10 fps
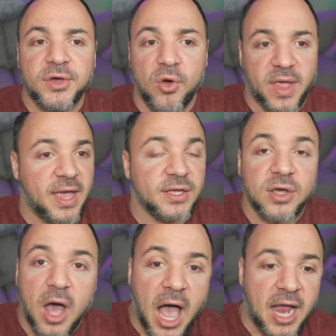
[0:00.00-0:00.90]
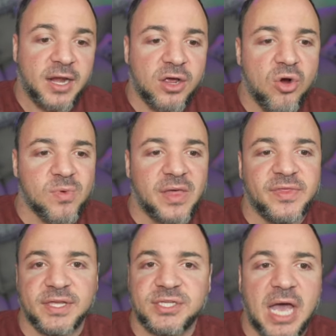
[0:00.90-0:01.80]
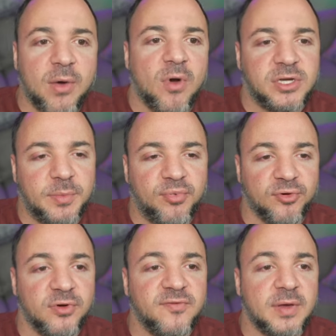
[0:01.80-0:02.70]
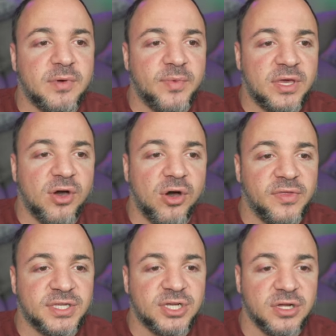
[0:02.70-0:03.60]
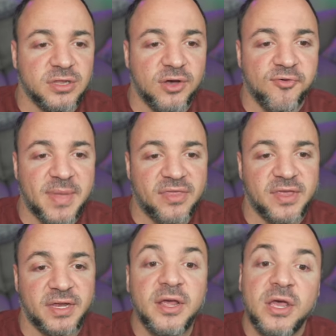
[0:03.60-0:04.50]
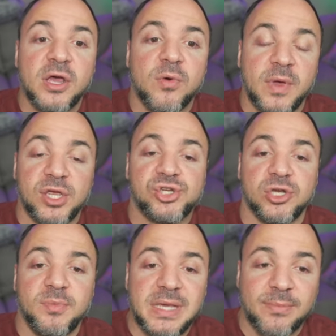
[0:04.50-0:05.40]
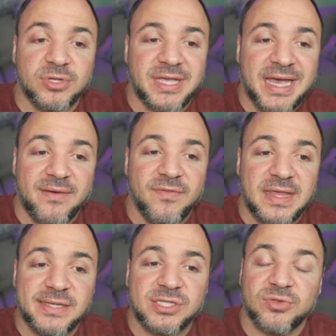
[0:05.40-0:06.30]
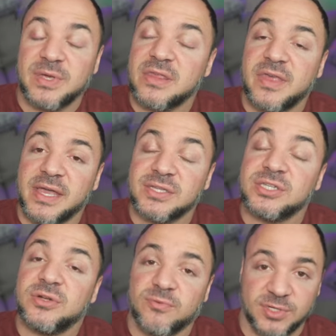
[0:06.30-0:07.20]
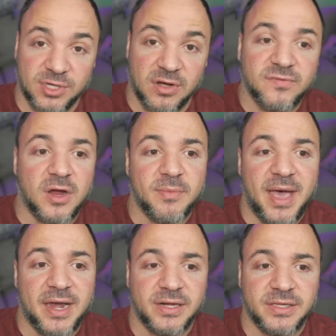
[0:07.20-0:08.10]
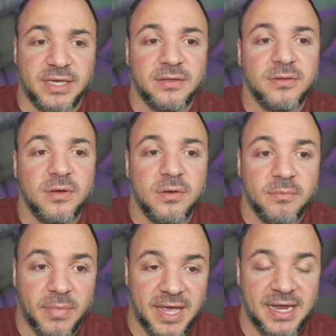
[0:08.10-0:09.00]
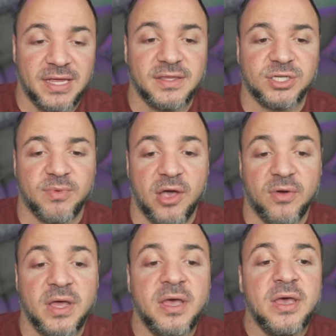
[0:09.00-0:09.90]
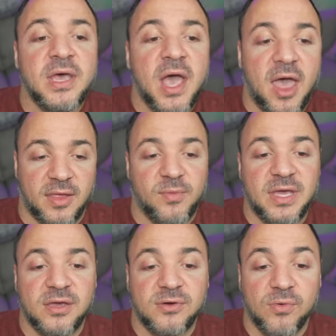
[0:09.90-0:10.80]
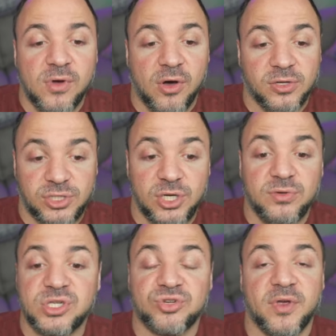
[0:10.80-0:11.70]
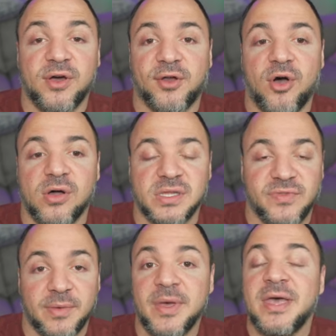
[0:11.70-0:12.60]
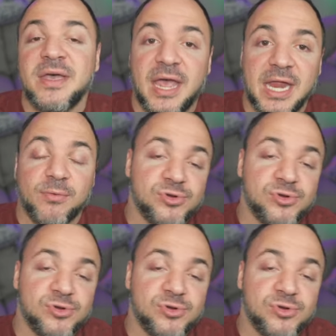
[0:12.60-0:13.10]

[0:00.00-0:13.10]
Okay, I'm gonna go run this. I want to prove that when we call this hello method, we should be able to have these three things resolved automatically by hitting this route, and then we can go call toString on all of them, and it will